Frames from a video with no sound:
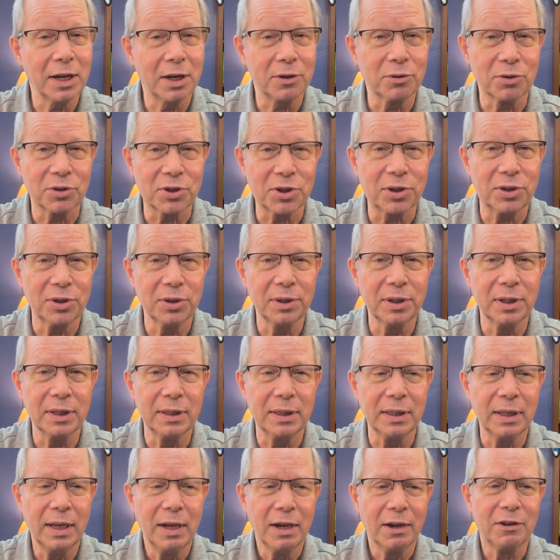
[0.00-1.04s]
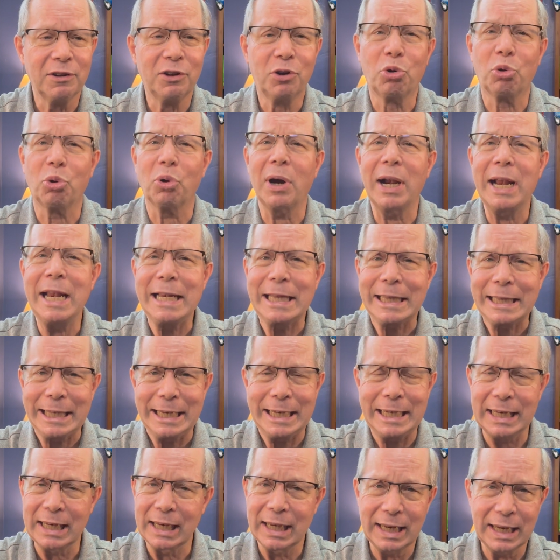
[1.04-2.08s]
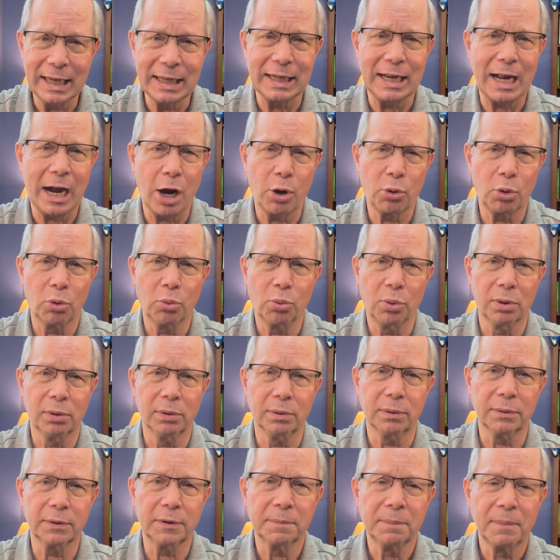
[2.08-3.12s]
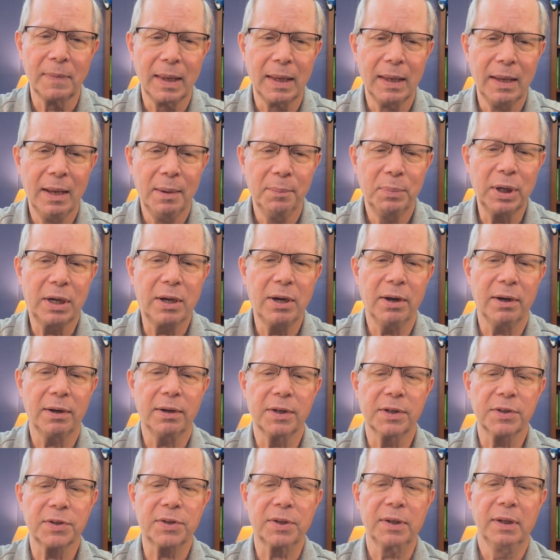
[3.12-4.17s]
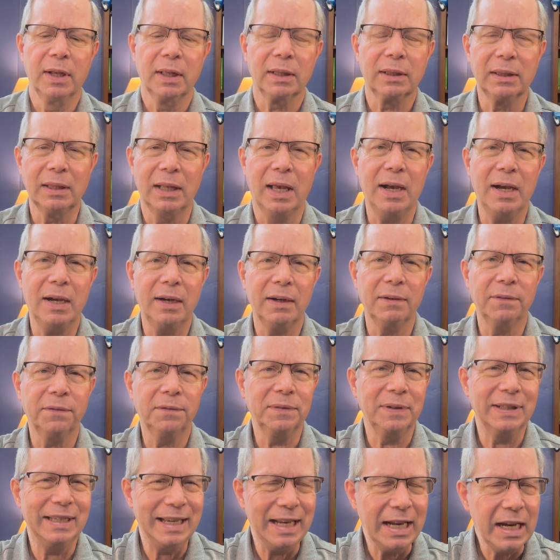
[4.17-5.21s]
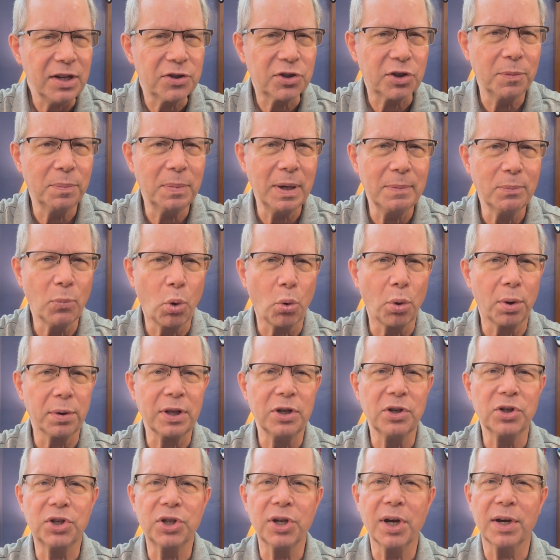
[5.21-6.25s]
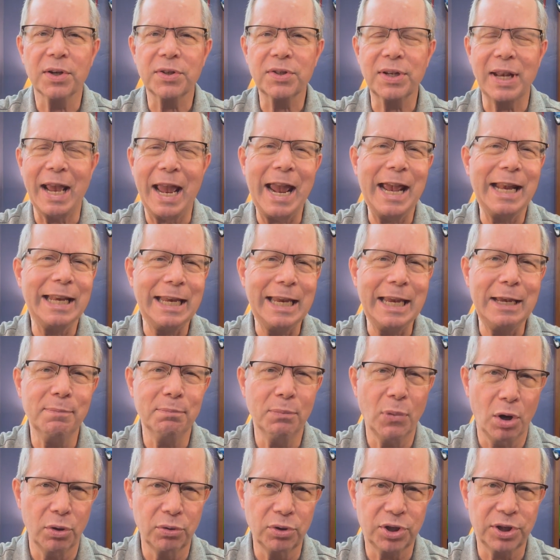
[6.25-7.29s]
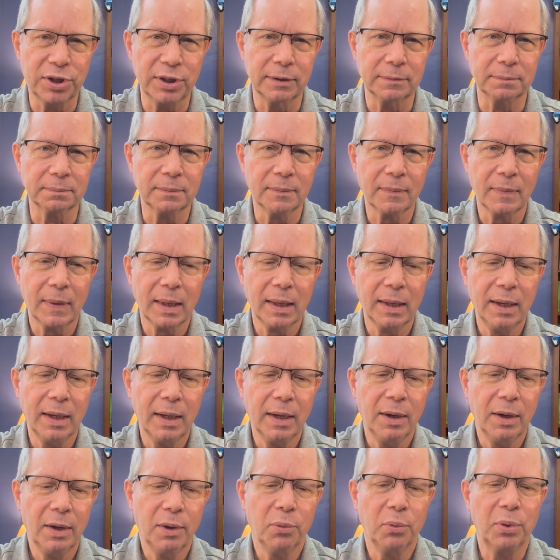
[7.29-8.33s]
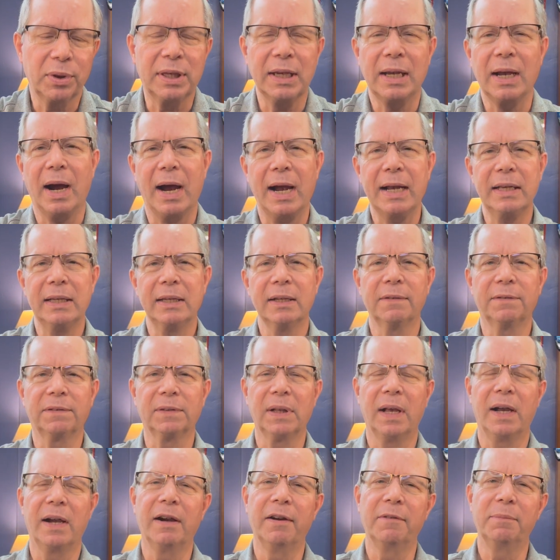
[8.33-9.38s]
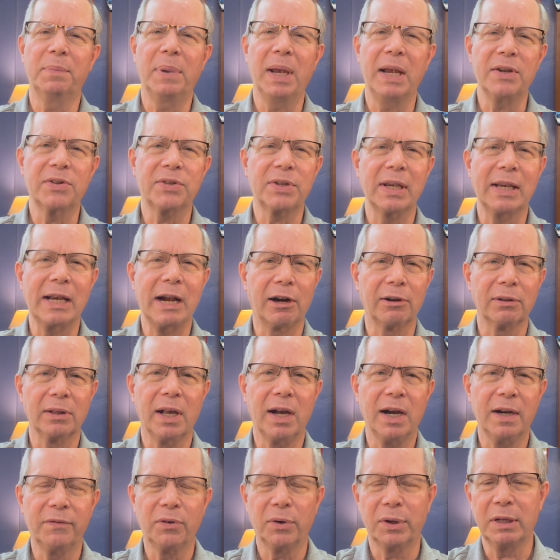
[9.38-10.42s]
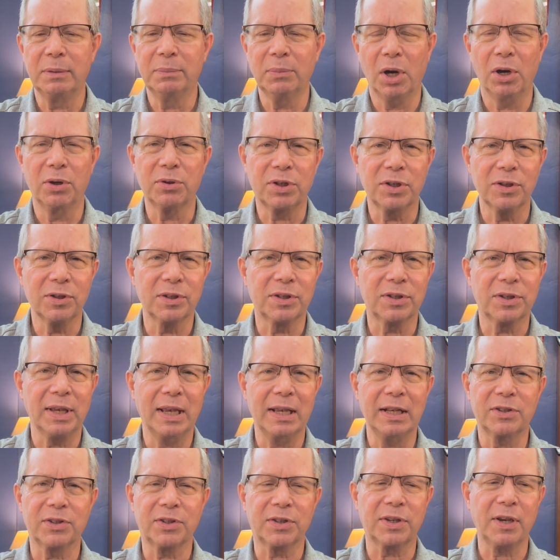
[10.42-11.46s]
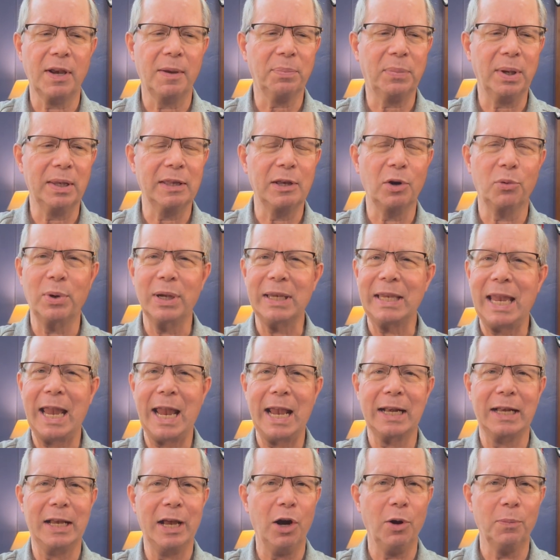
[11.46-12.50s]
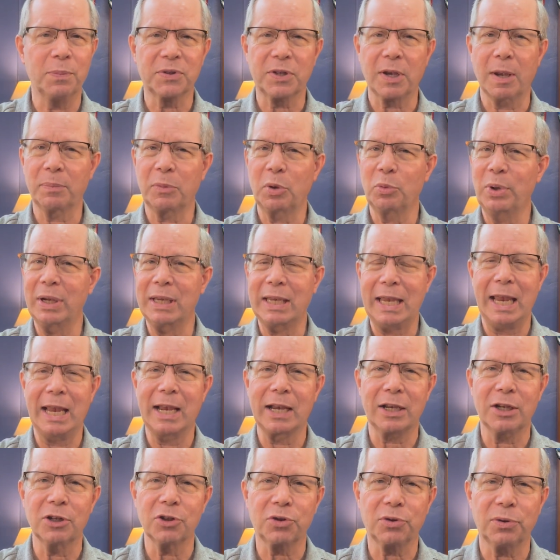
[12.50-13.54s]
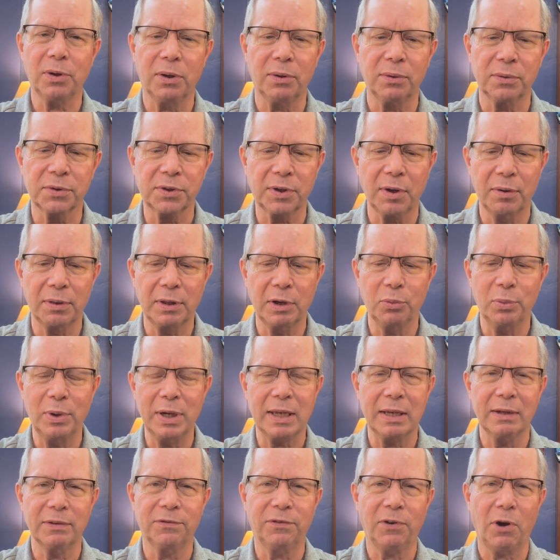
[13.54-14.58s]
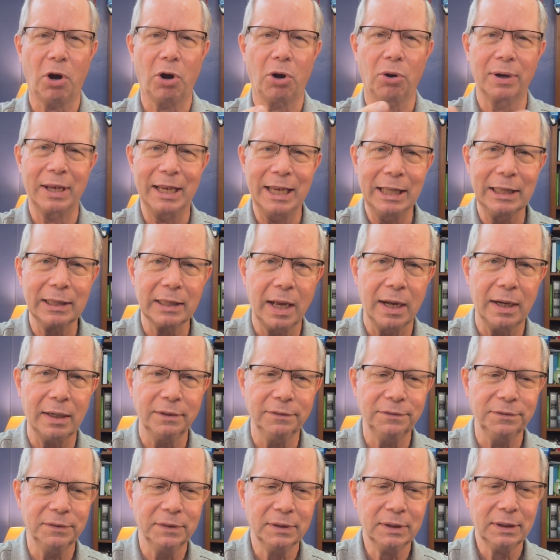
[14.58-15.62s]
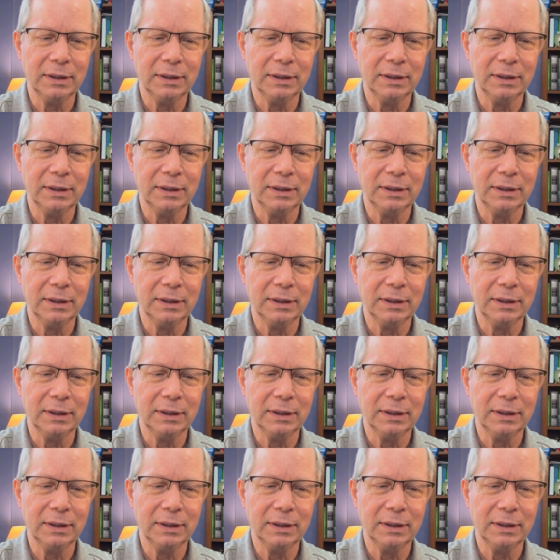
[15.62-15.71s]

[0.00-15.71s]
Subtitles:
understood greatly in our world. Because love needs to be more than just an emotion. With the idea of love, basing our love on emotions, it's something that we can't help, something we can't control, so that we can fall in love